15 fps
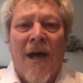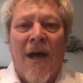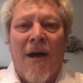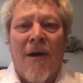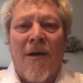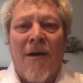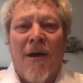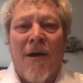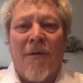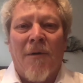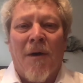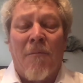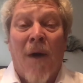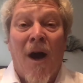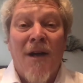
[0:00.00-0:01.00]
a
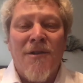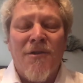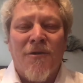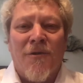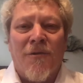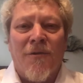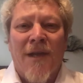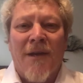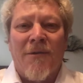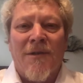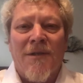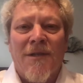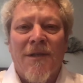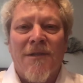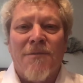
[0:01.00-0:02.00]
module that
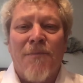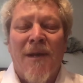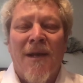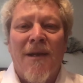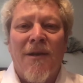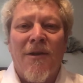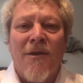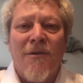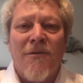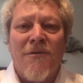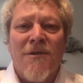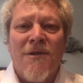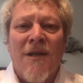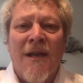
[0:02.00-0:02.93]
is being used